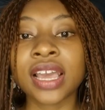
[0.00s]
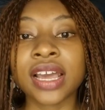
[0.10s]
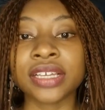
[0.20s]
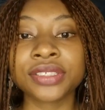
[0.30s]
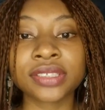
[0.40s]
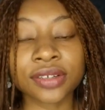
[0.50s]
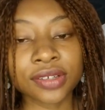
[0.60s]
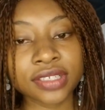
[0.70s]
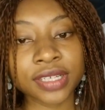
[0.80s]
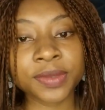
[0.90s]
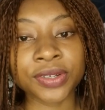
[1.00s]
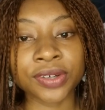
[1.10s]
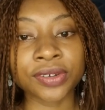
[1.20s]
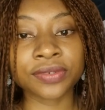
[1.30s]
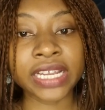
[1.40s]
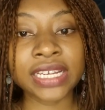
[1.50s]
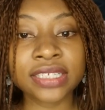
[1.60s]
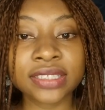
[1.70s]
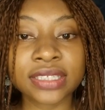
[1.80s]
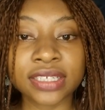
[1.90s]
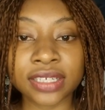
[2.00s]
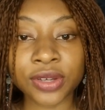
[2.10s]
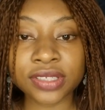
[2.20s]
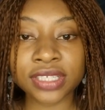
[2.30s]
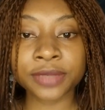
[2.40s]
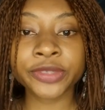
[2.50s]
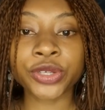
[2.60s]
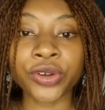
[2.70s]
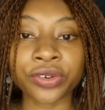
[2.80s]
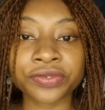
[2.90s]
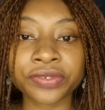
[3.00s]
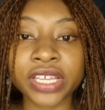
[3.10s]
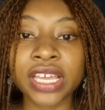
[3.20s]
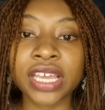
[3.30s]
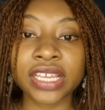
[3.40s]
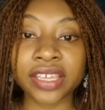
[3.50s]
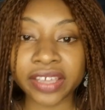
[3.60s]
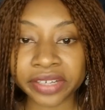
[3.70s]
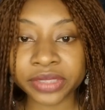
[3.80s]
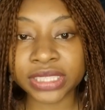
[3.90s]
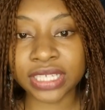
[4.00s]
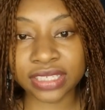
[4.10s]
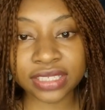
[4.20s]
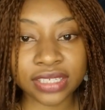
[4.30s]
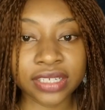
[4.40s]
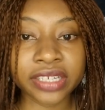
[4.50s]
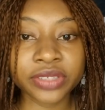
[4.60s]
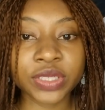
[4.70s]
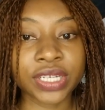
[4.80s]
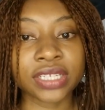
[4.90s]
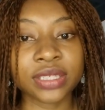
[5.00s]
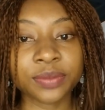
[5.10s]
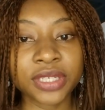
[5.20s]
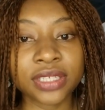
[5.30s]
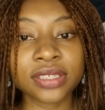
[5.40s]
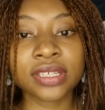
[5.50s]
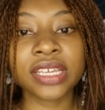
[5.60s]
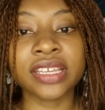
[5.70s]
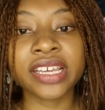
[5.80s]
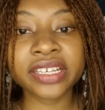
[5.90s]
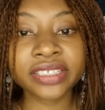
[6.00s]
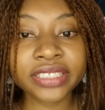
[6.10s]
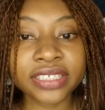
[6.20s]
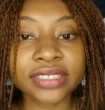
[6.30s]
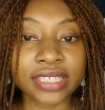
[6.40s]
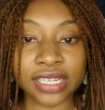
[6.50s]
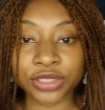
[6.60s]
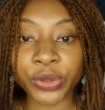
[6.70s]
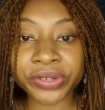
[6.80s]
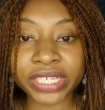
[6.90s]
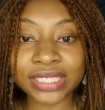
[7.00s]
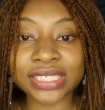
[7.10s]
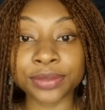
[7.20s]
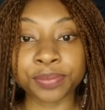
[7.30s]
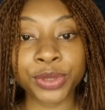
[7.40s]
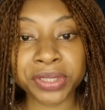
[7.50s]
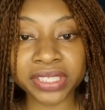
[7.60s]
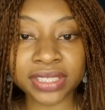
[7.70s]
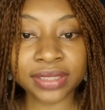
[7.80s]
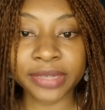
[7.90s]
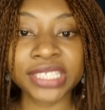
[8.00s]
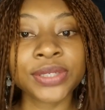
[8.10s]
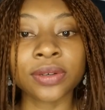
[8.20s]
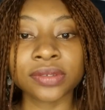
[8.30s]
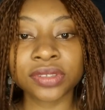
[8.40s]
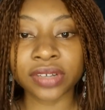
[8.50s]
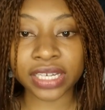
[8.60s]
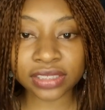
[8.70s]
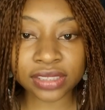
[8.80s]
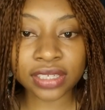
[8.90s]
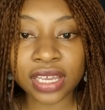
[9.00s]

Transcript: I learned the concept of inheritance. Inheritance means inheriting an already deployed smart contract,